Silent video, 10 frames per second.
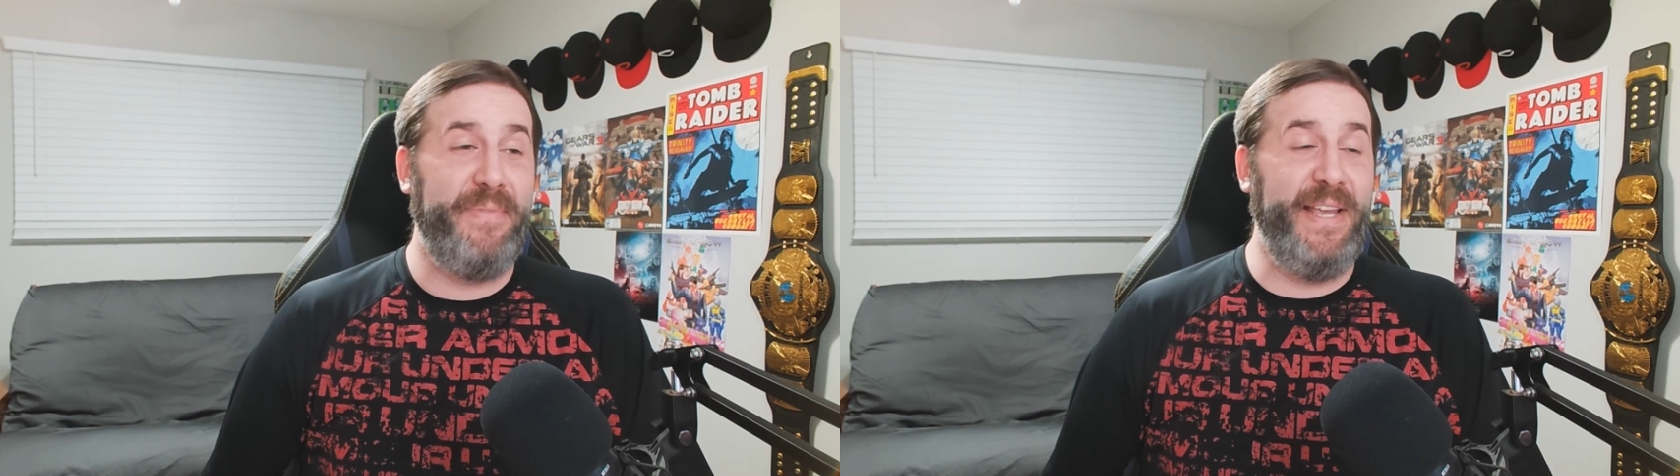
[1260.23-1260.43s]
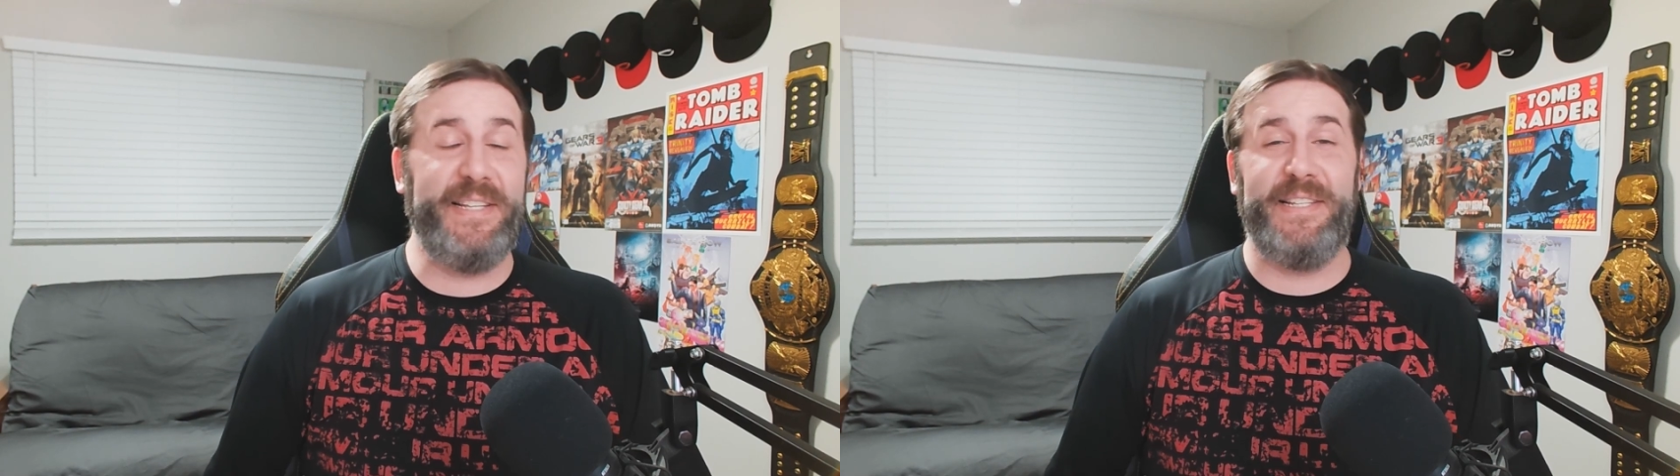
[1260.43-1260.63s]

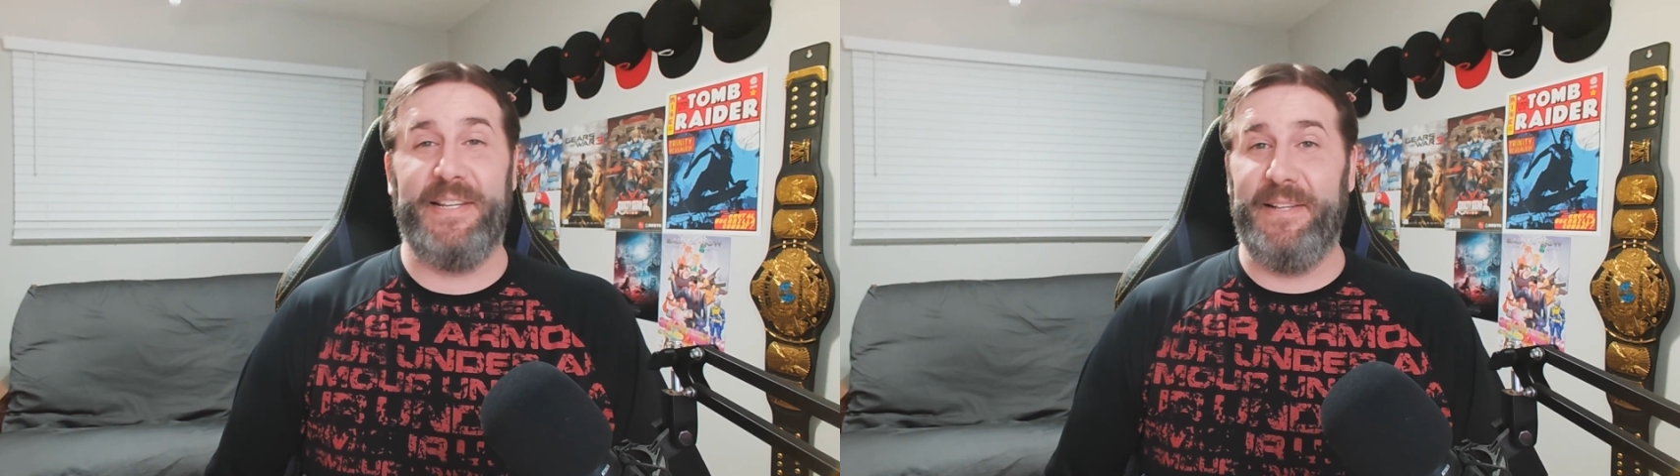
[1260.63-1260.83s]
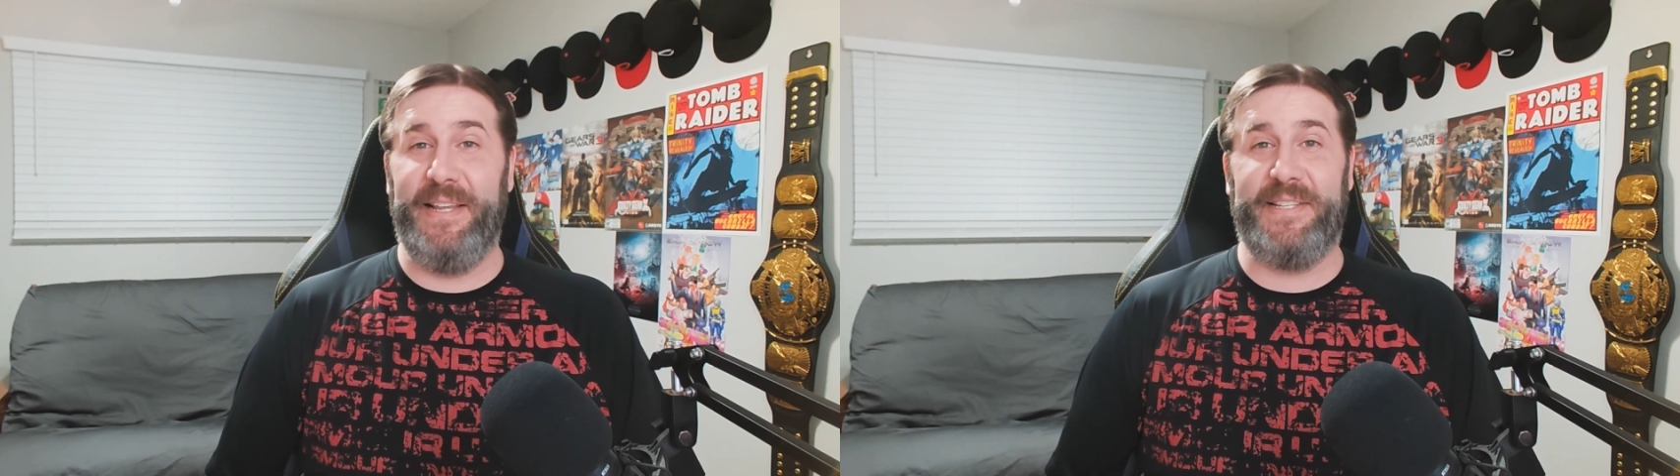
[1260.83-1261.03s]
this
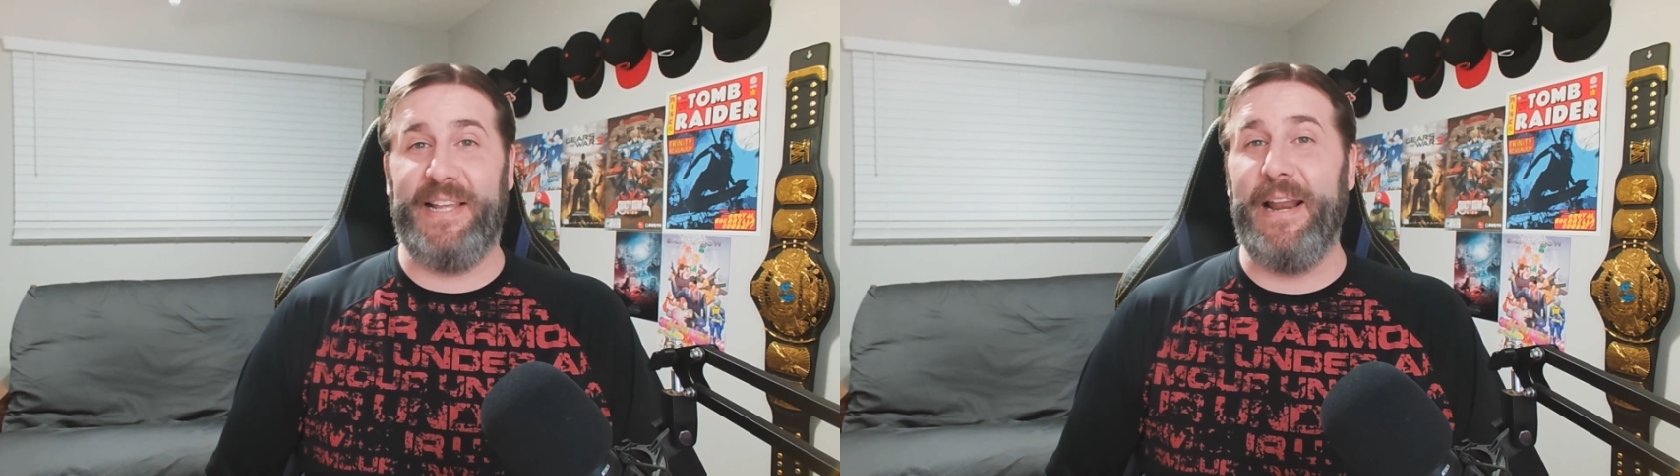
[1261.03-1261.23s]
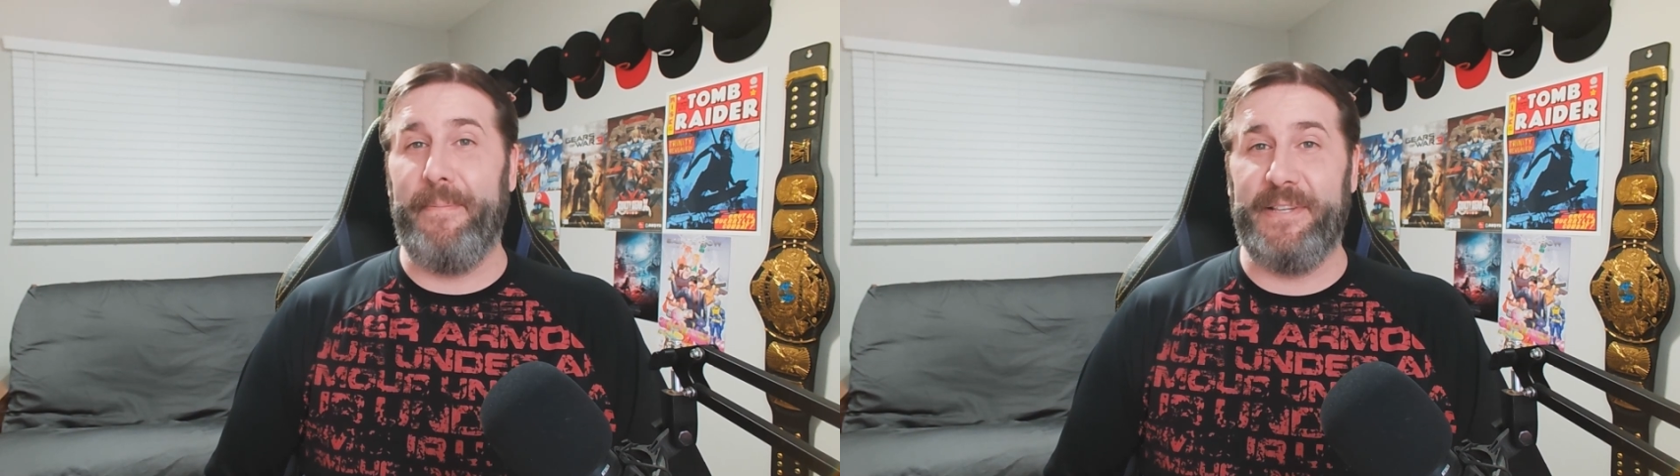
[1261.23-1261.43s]

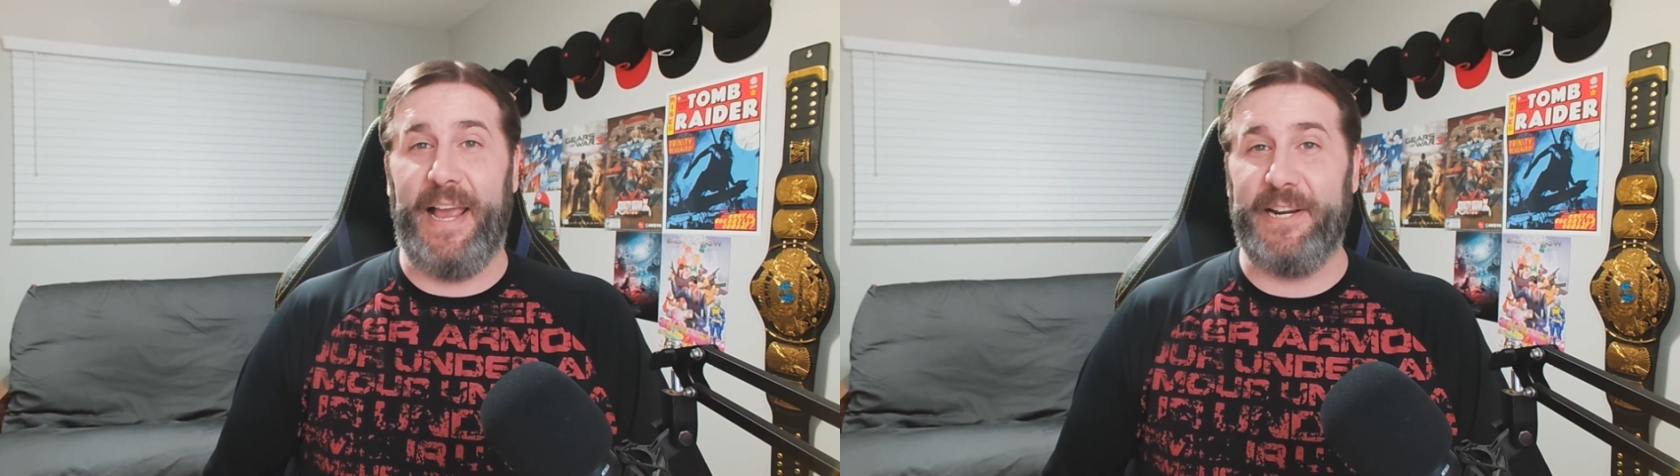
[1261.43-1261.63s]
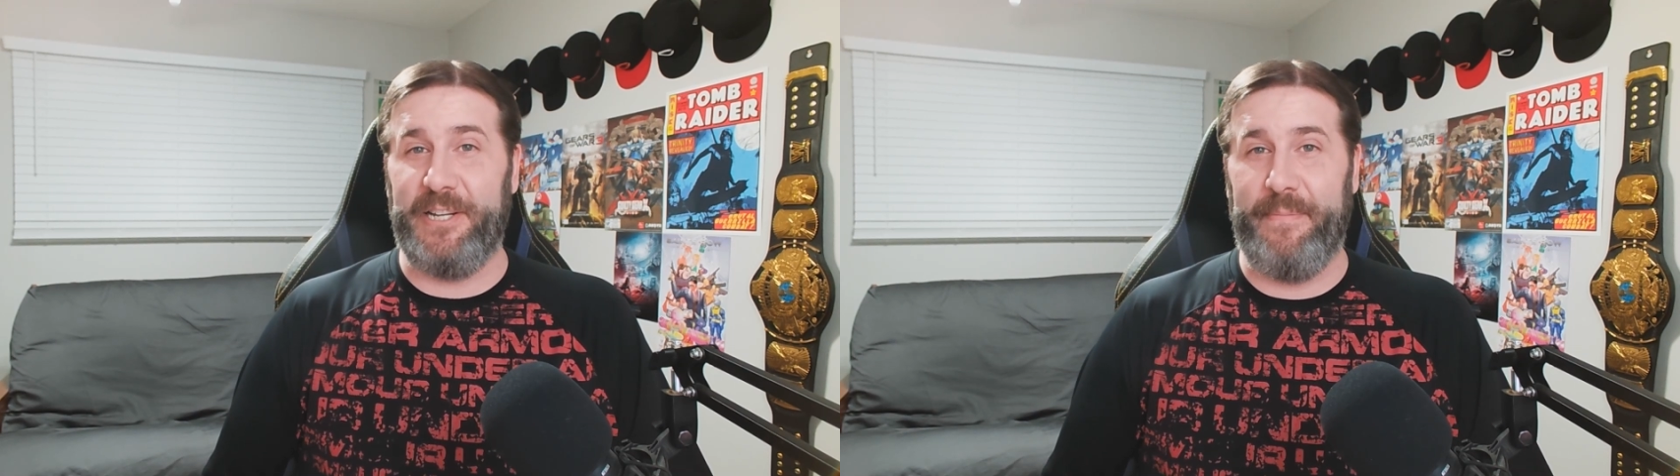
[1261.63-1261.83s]
setup has
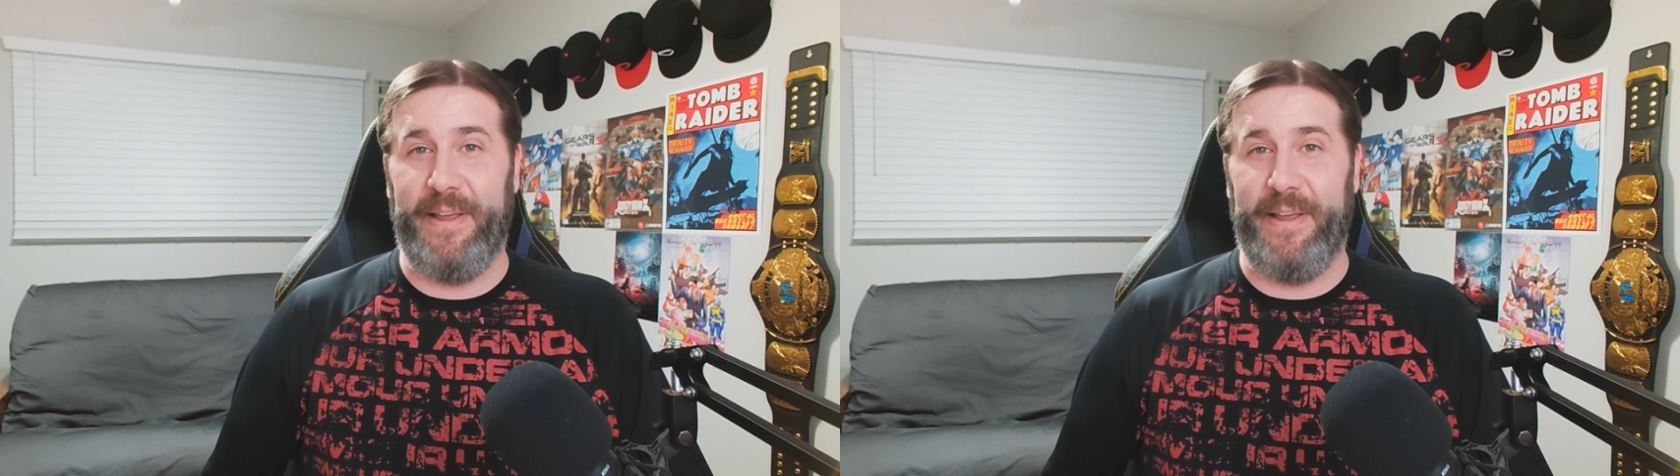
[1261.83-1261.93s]
actually